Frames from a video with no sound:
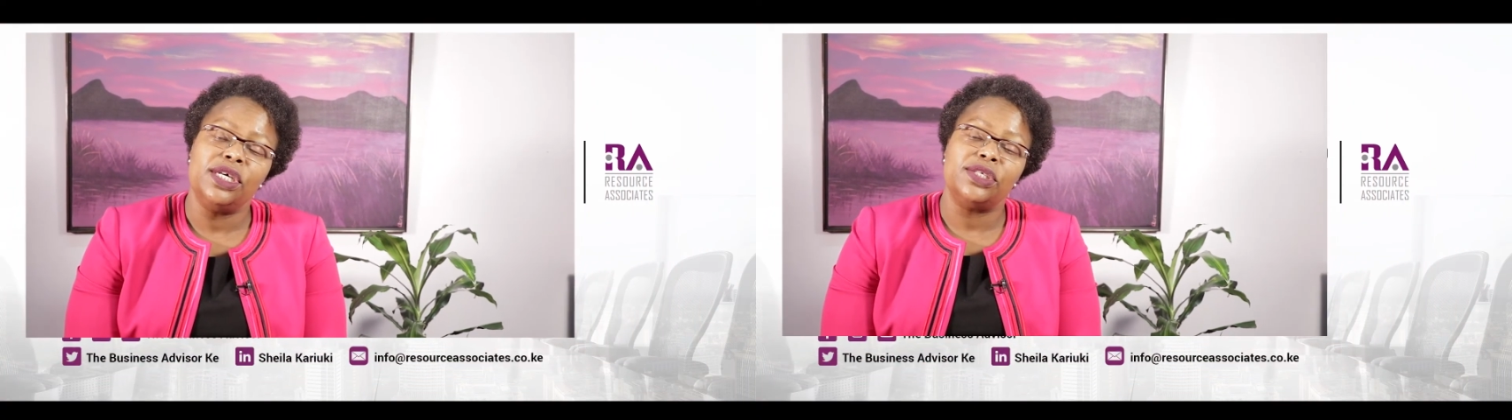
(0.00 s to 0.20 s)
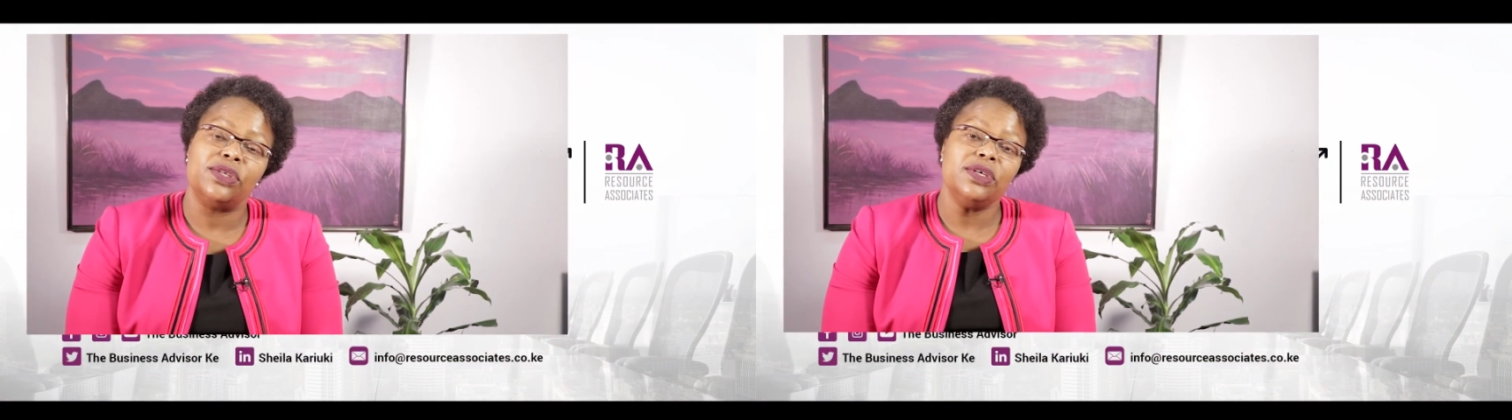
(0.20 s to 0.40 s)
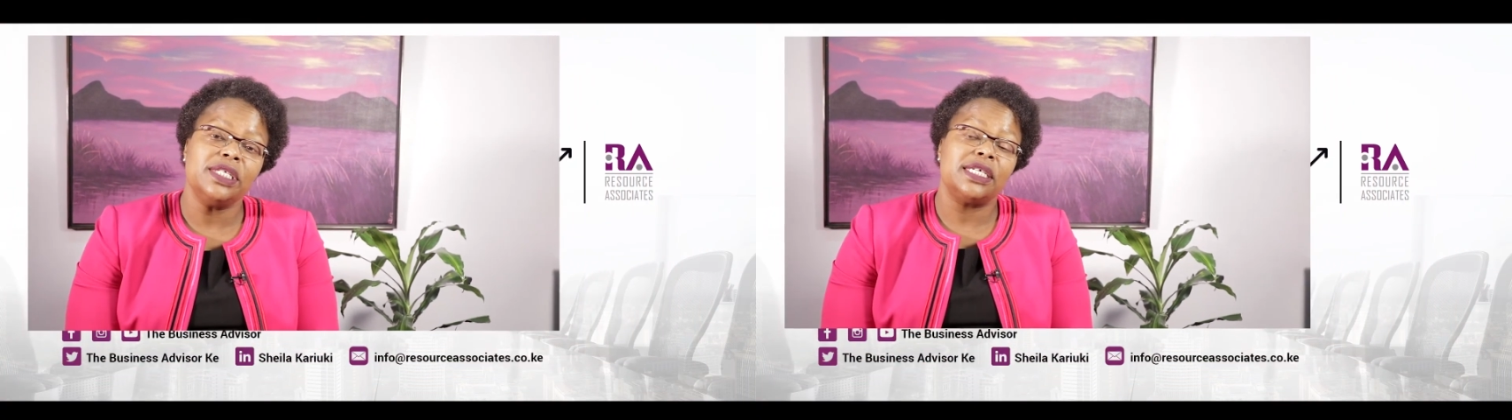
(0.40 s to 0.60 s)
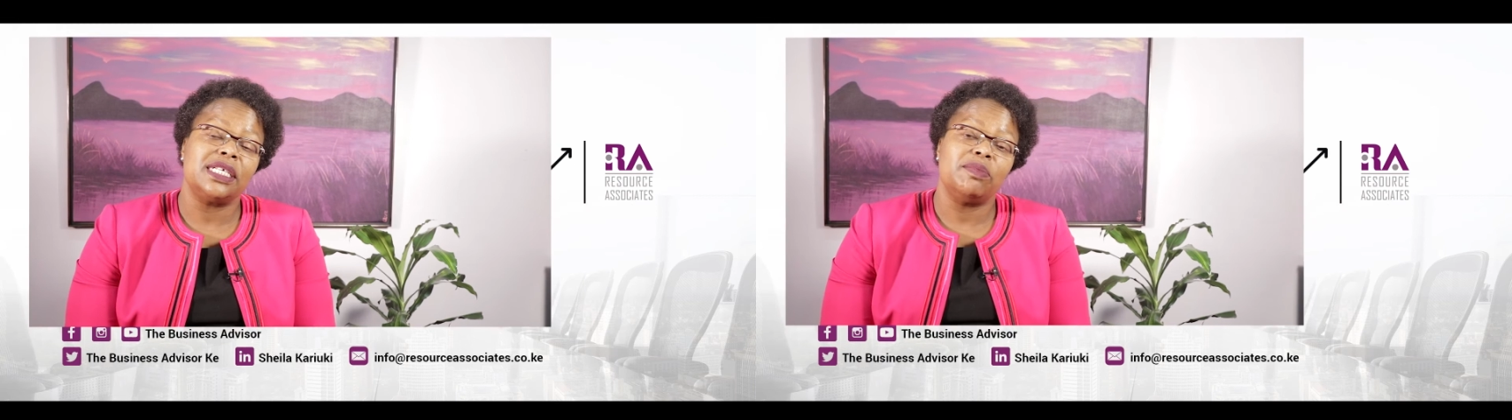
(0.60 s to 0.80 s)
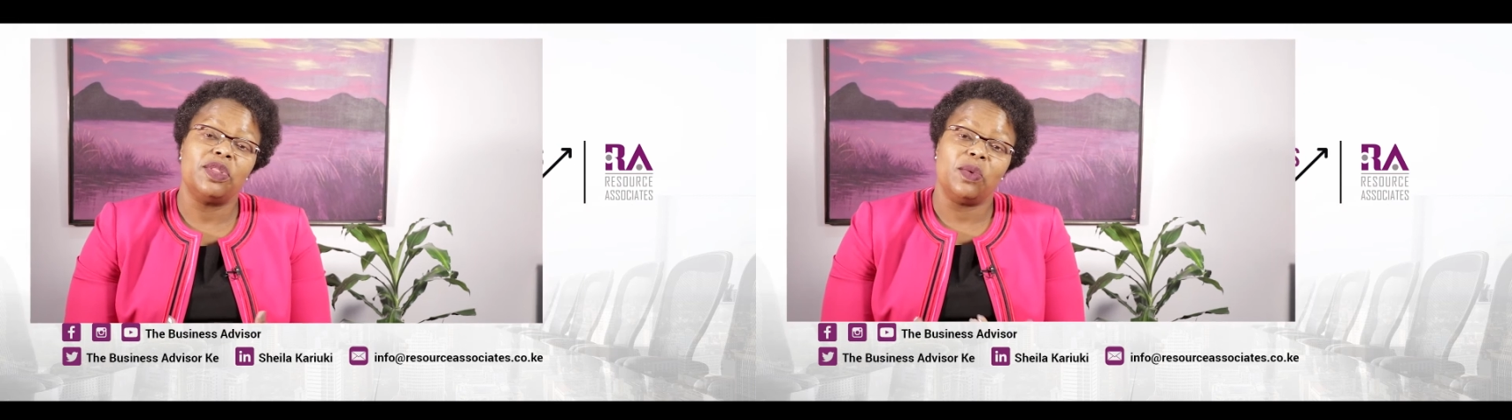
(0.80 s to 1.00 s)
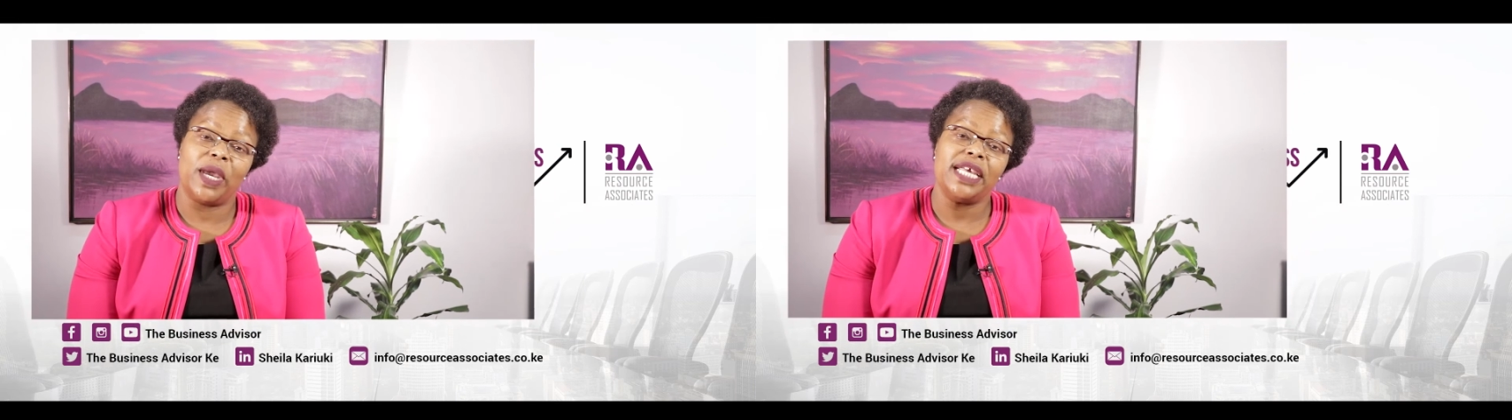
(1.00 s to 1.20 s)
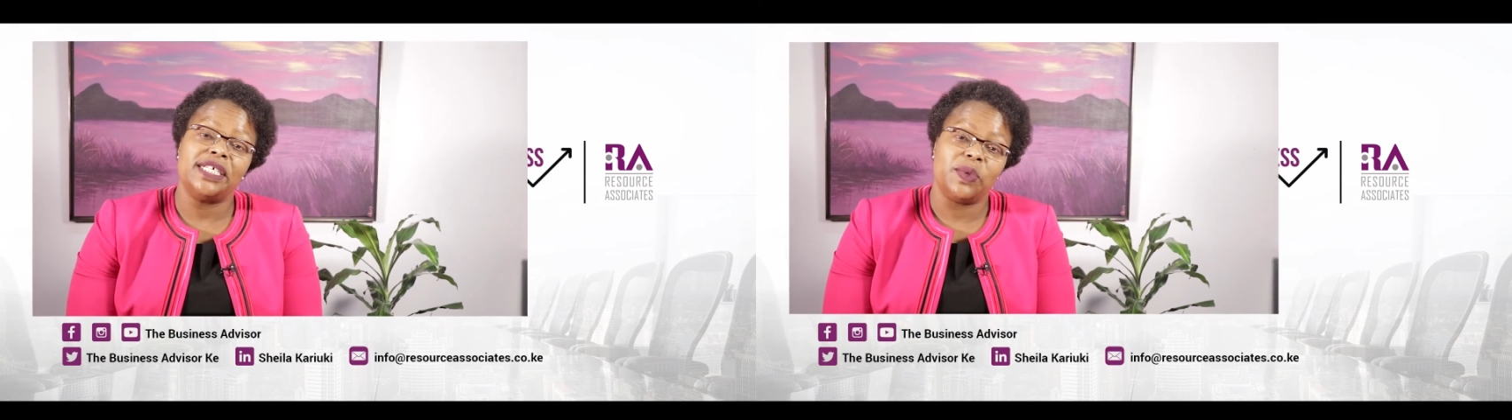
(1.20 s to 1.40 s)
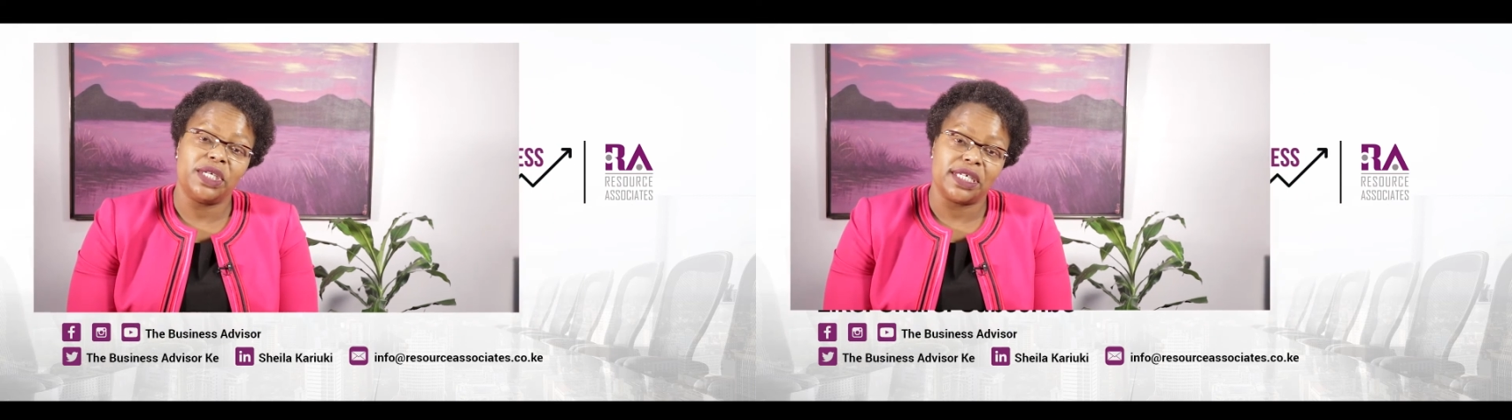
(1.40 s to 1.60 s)
So those are some of the ways
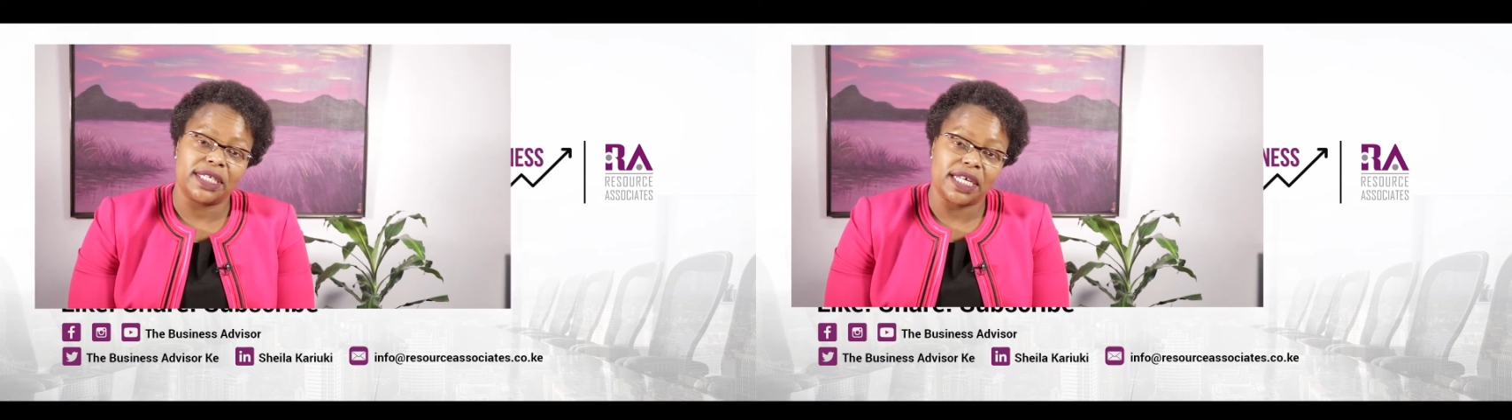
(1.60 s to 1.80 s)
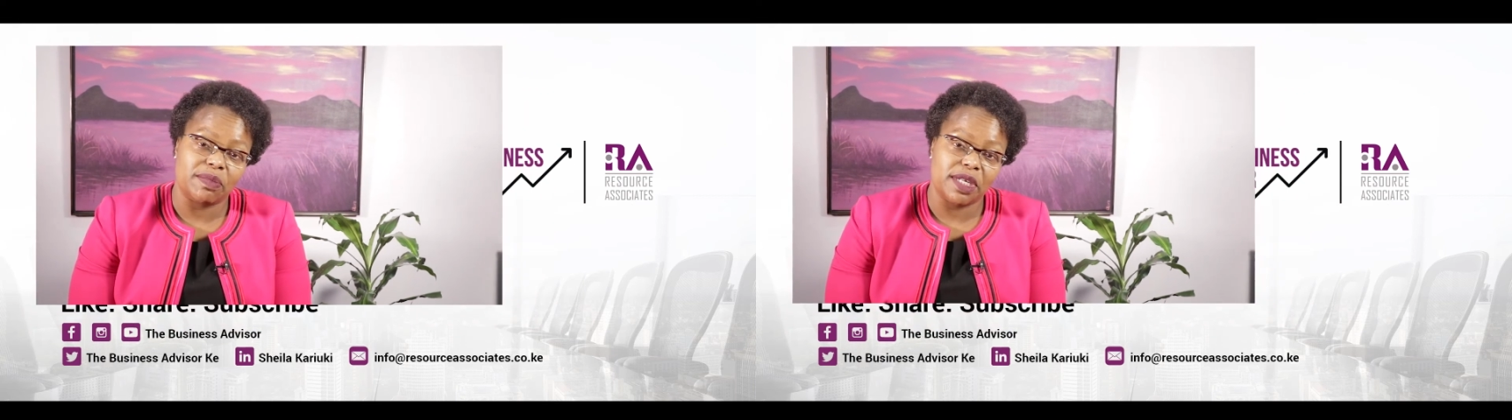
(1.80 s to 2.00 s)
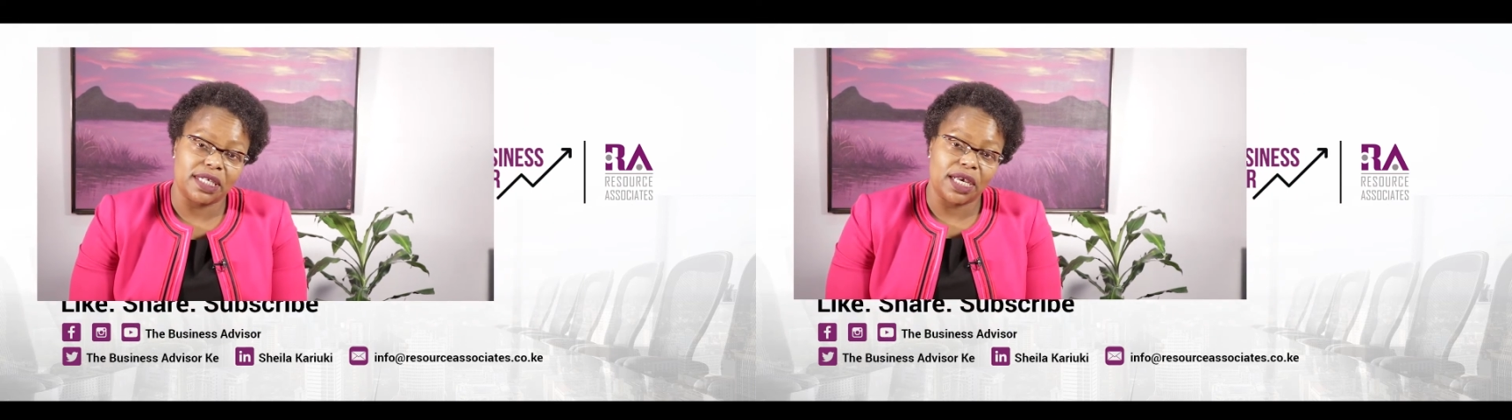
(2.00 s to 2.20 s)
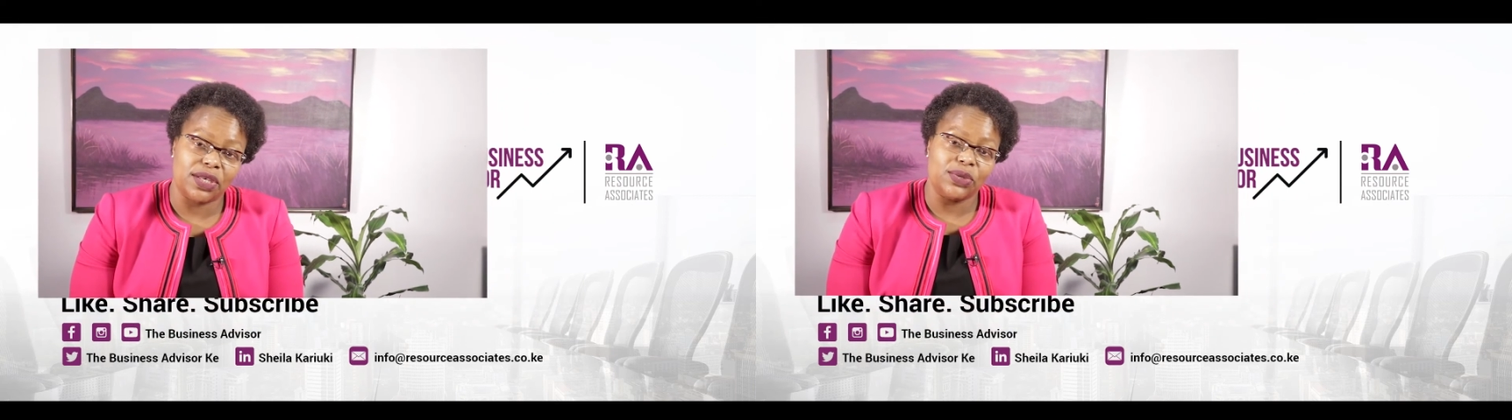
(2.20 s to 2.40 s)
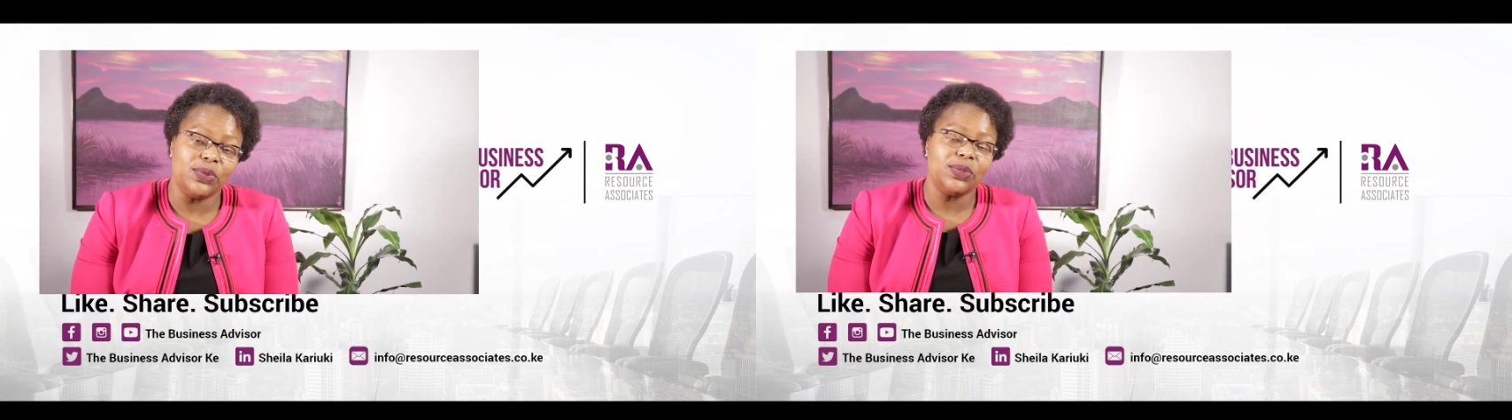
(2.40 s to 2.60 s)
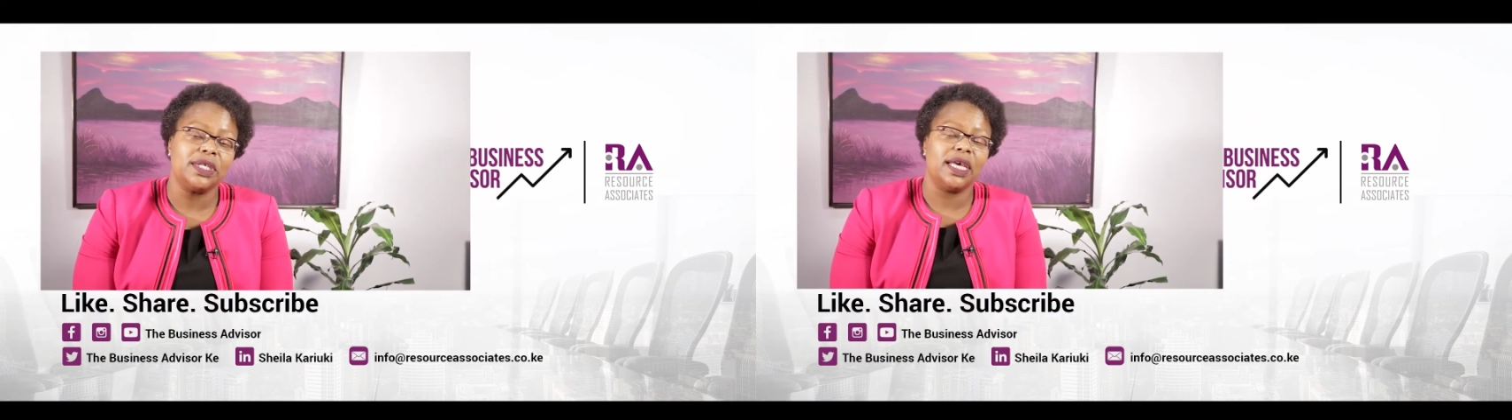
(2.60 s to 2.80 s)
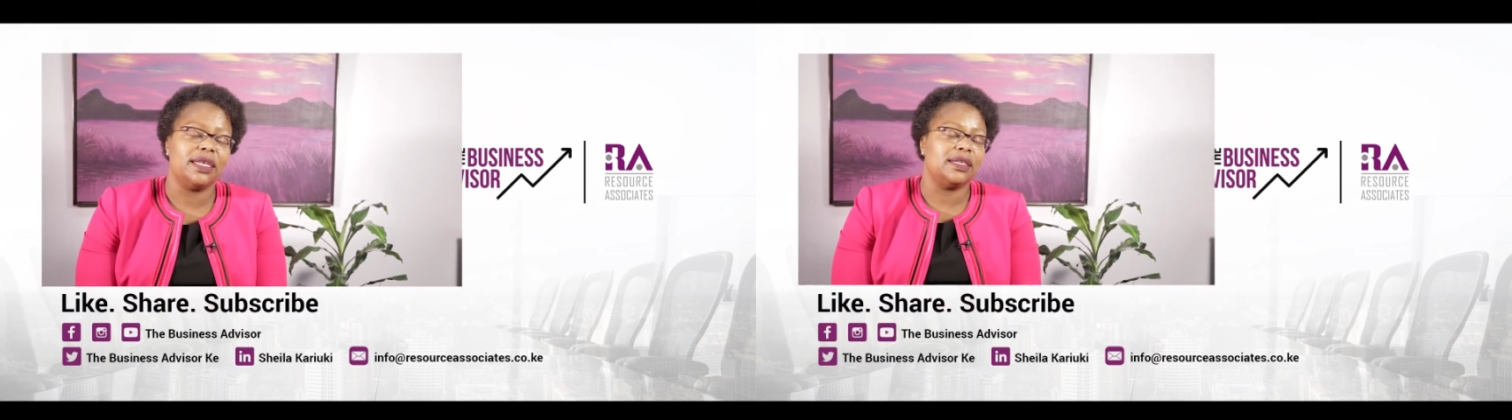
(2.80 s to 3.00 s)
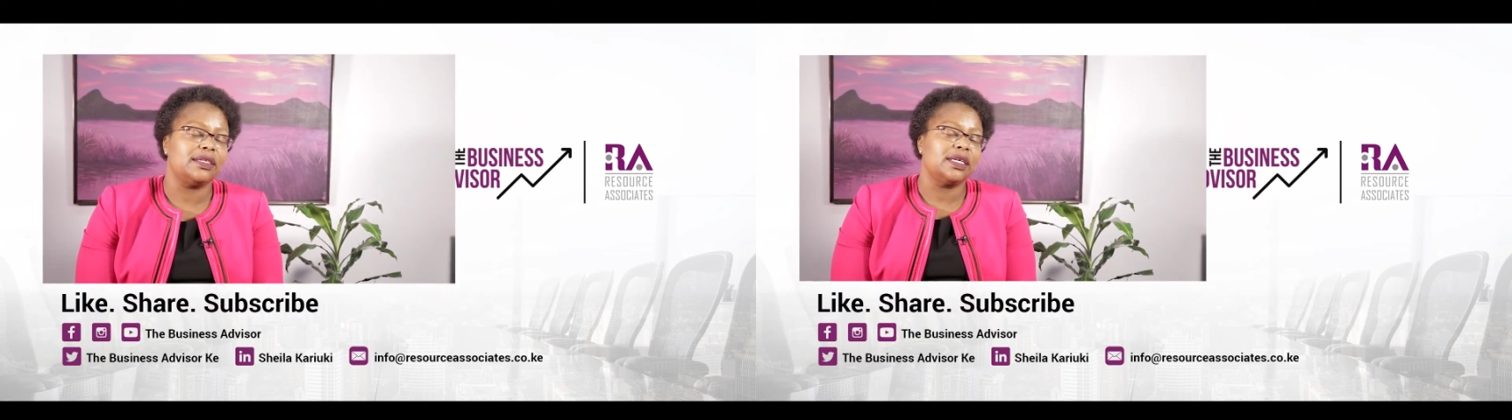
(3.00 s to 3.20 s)
in which assessments are used,
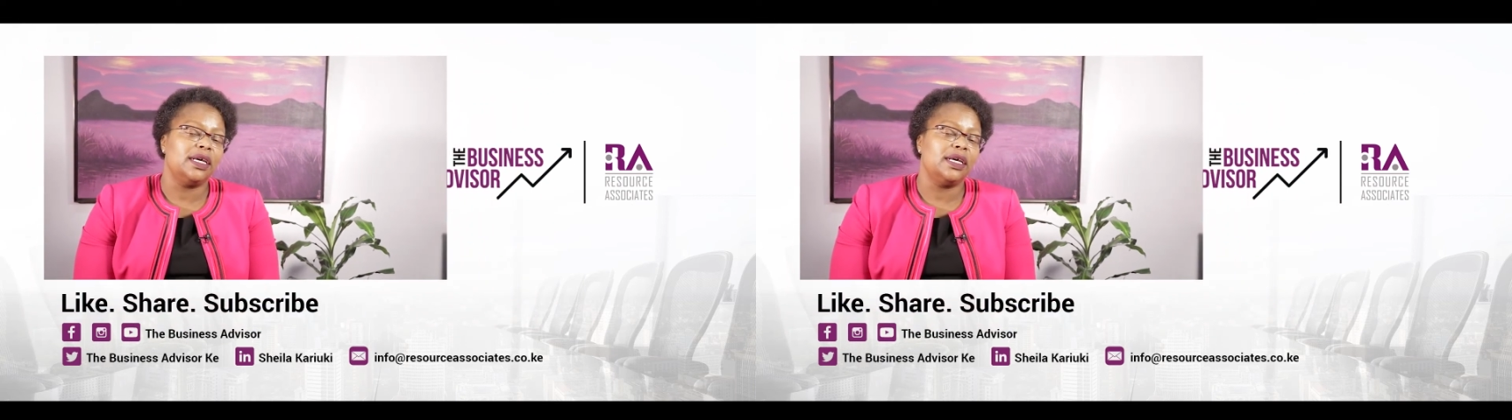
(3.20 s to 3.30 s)
and